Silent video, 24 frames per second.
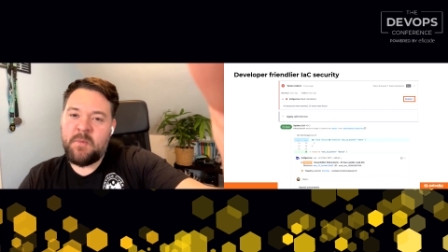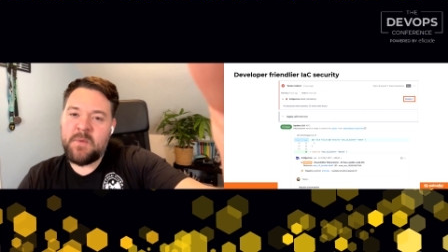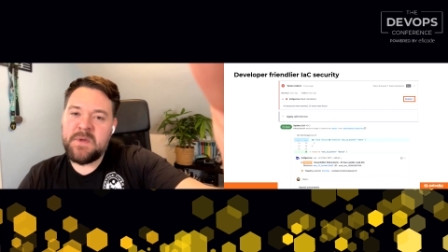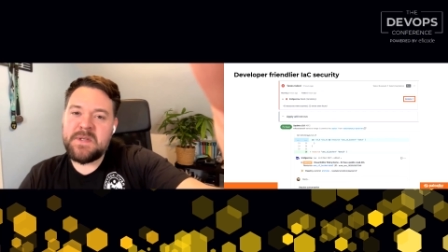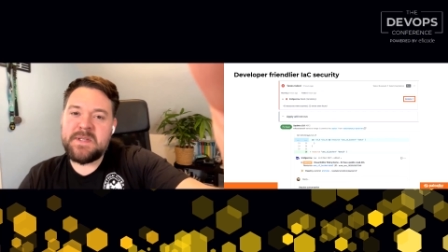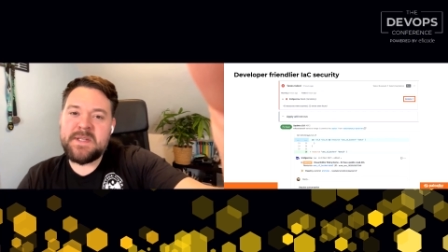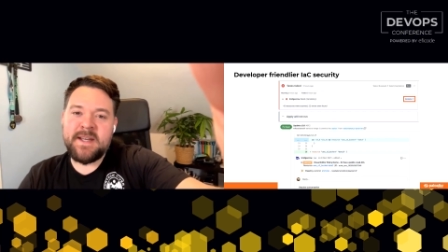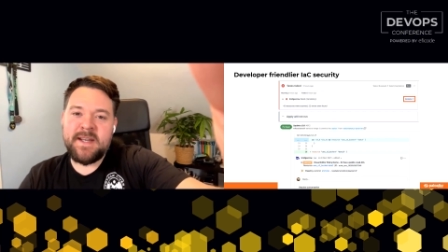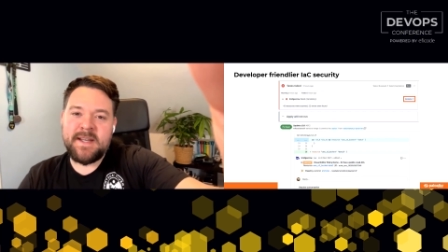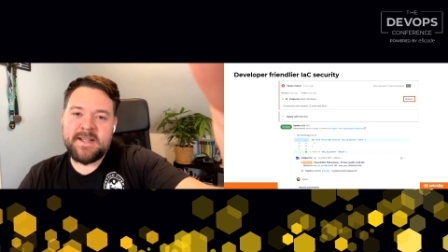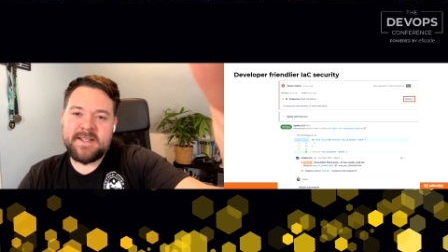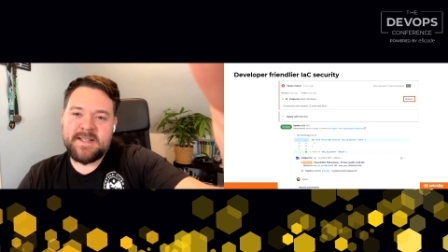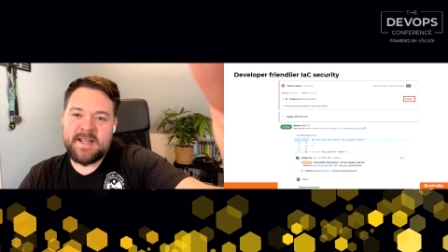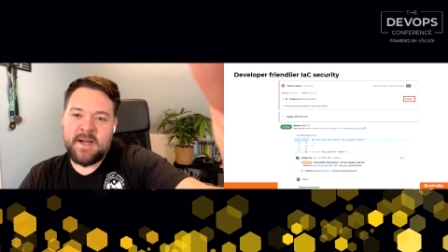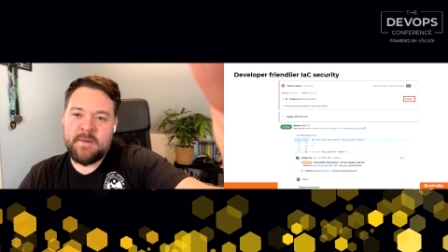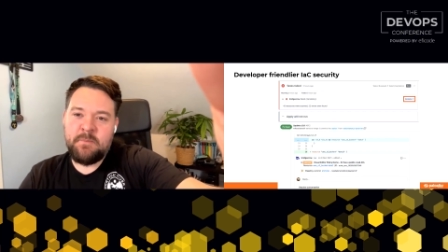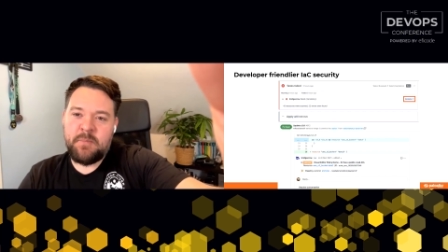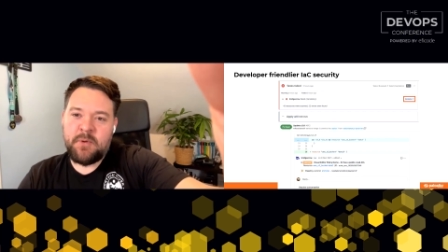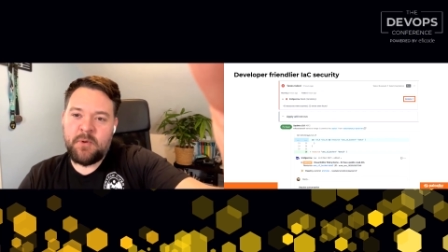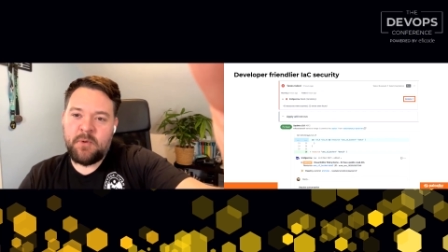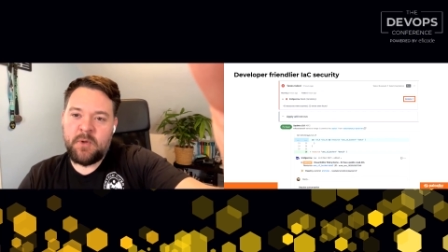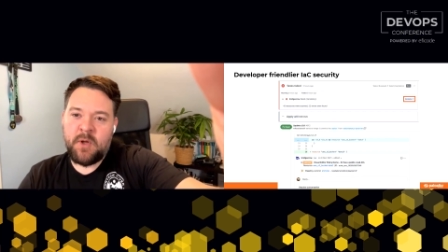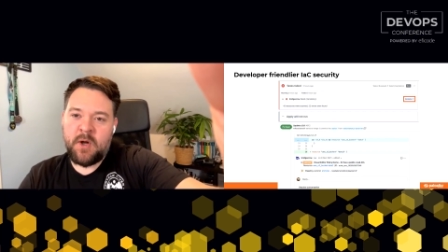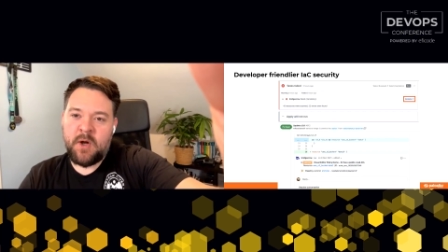we see an
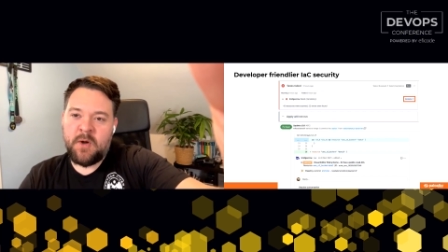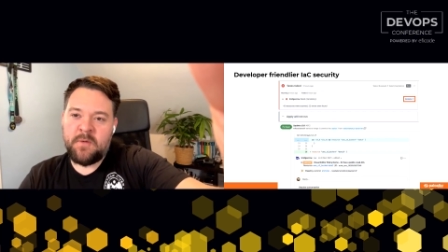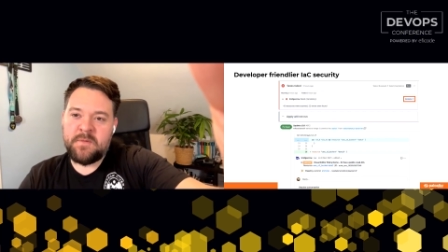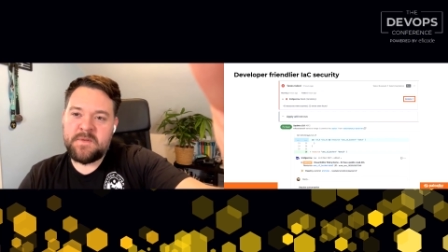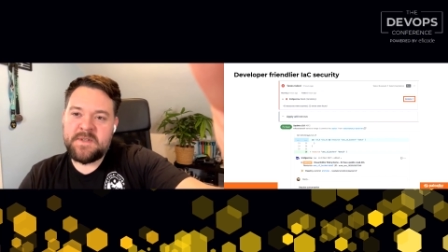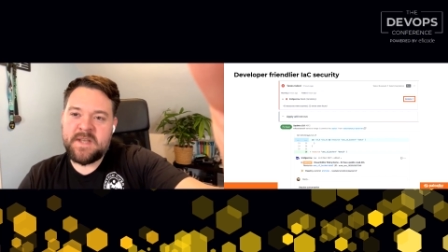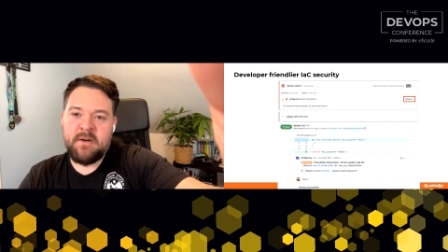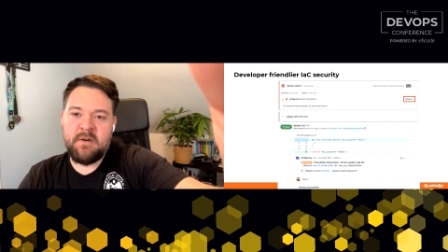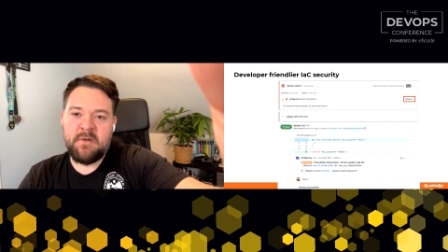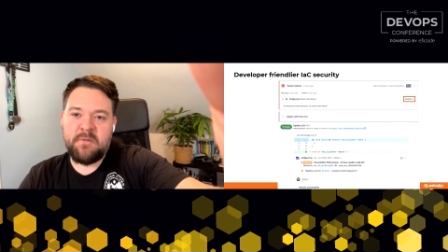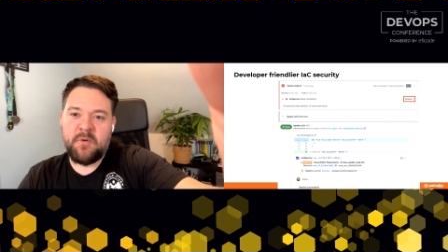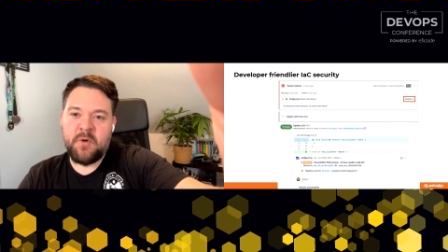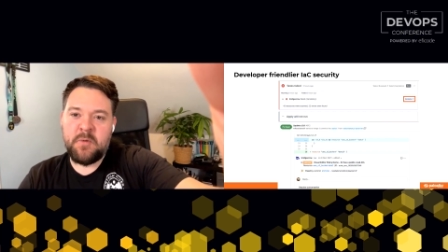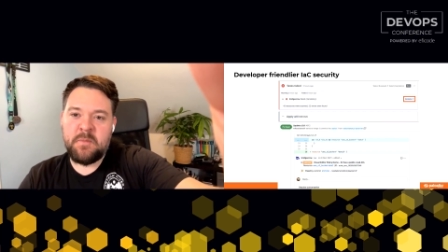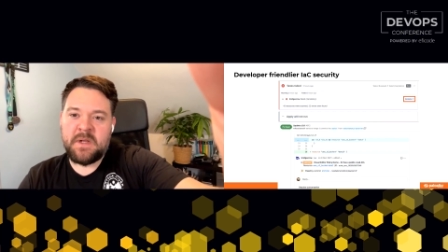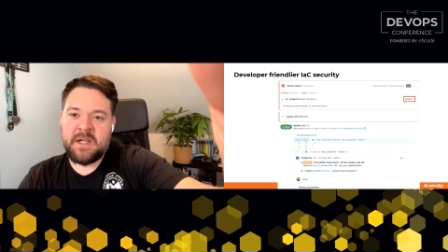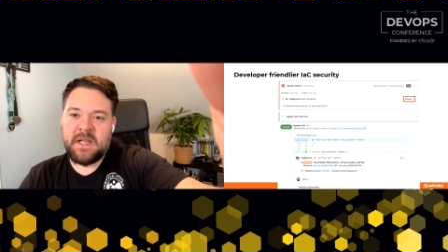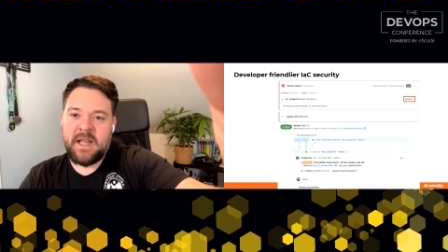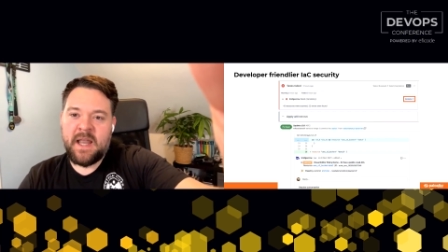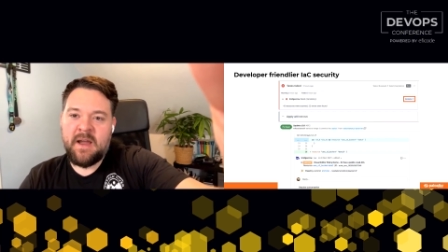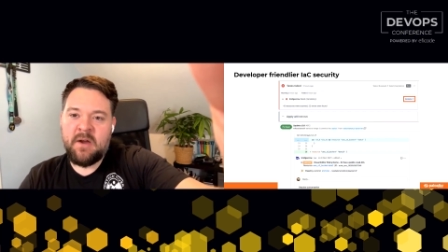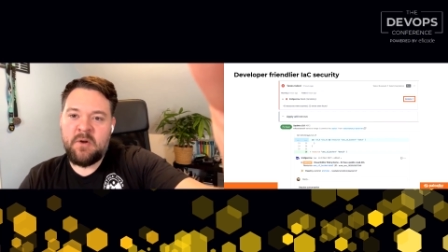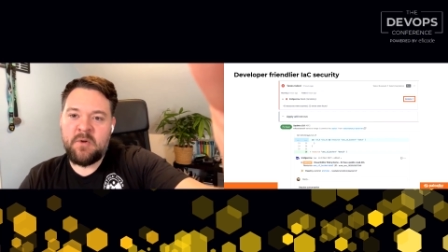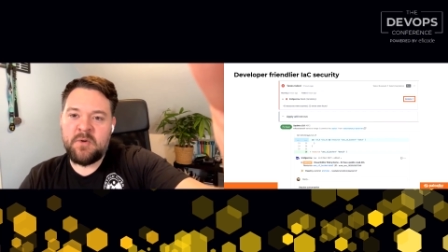example of
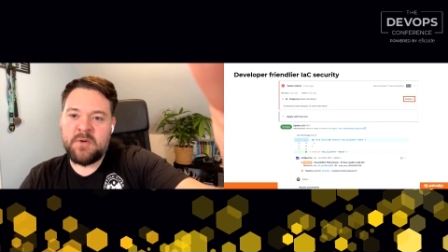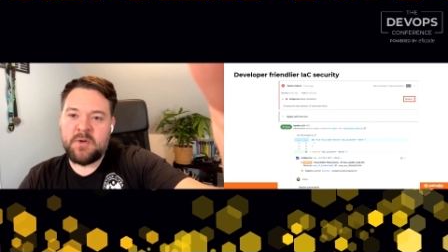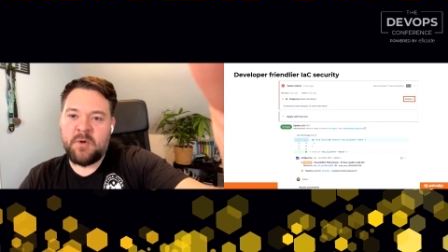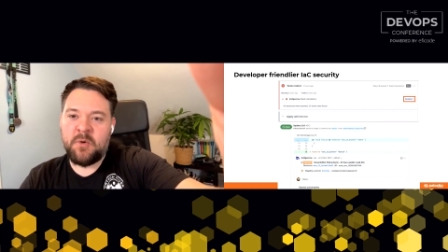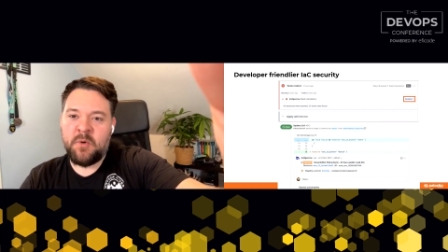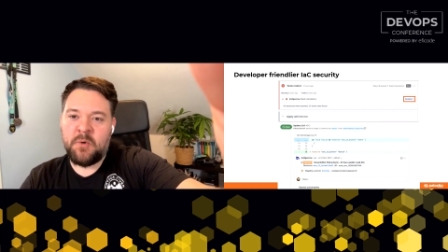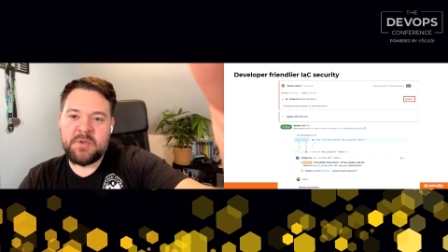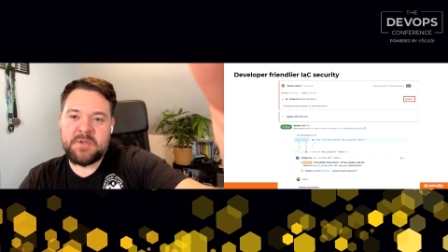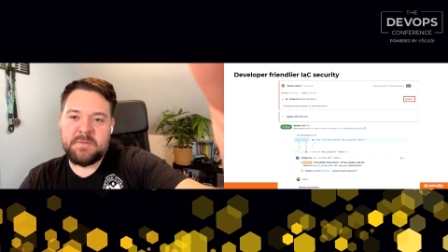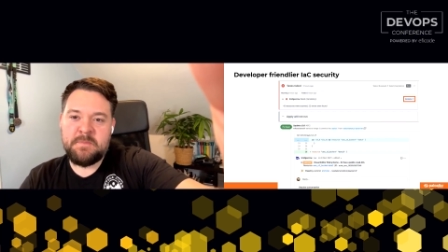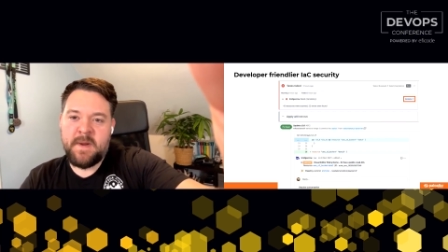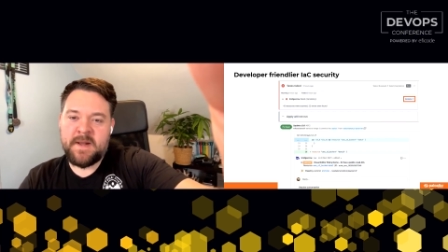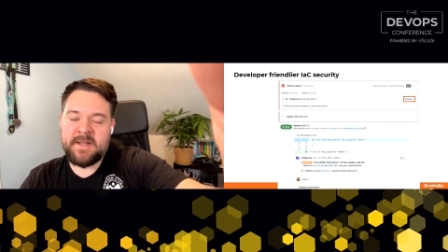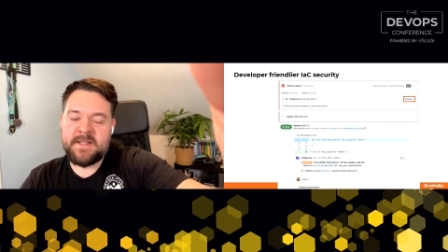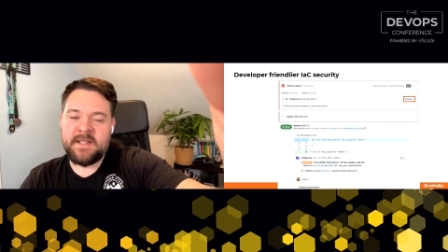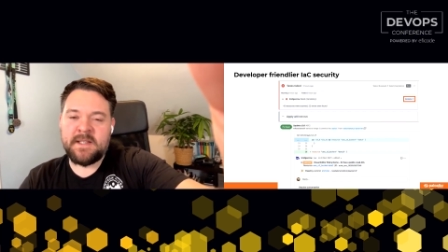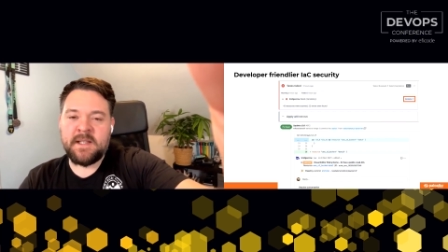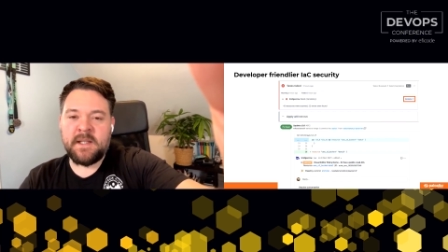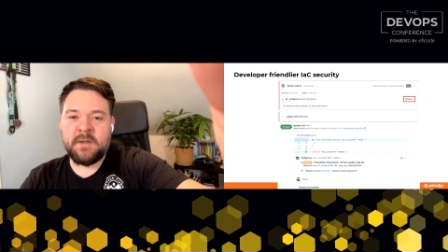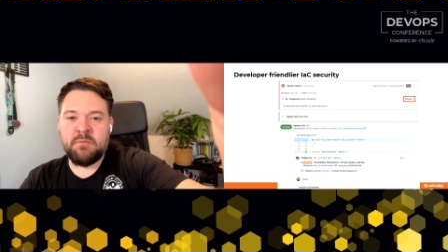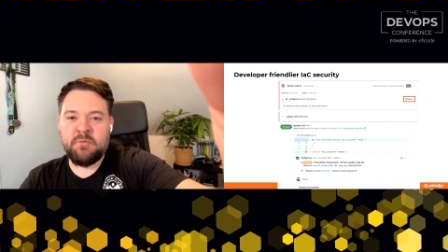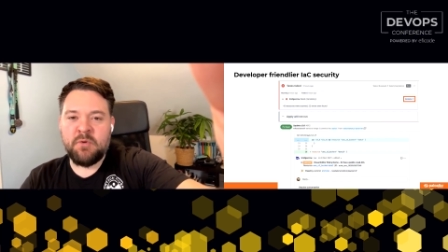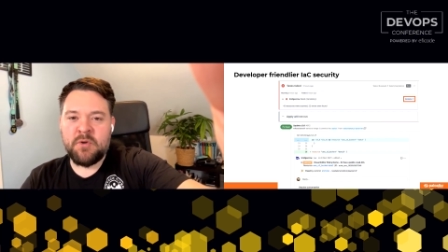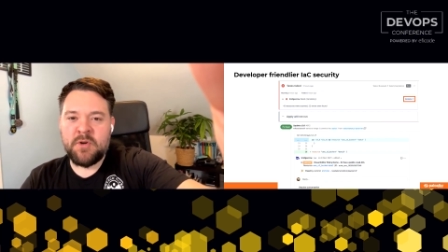Terraform Cloud
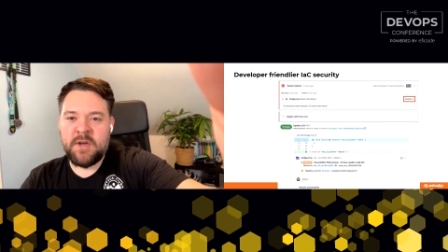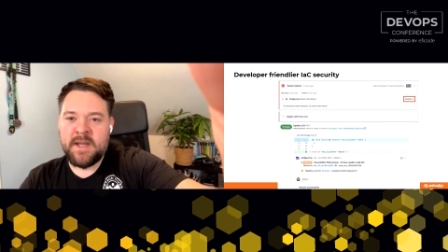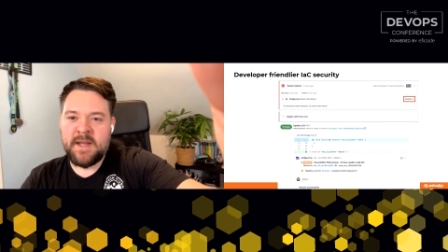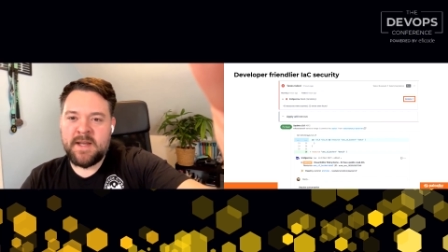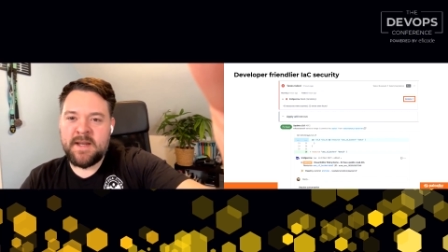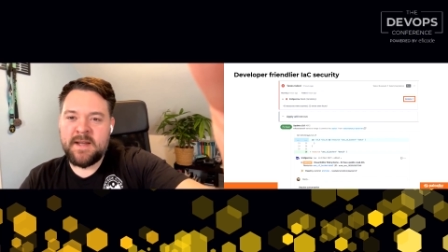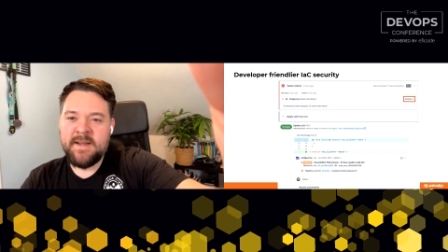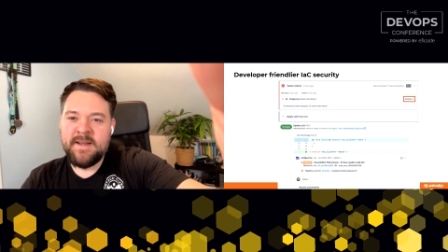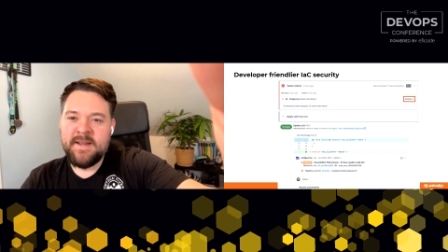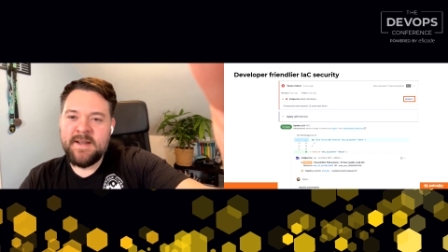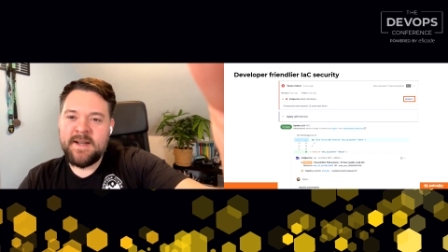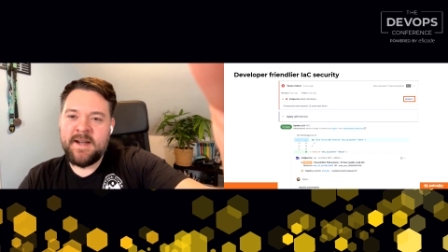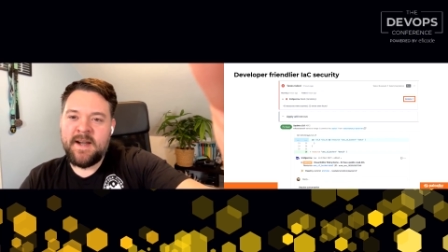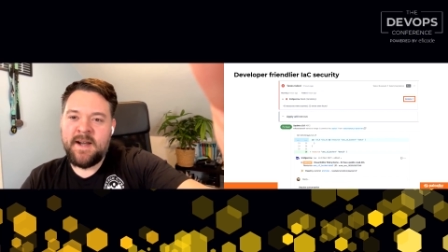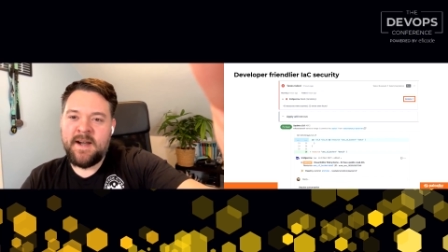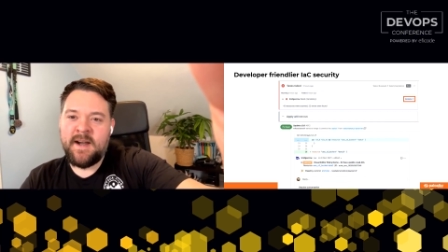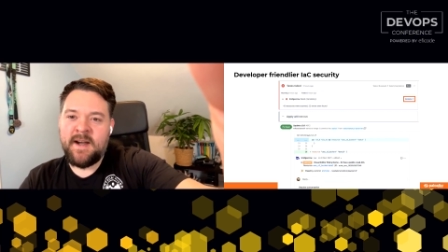automatically running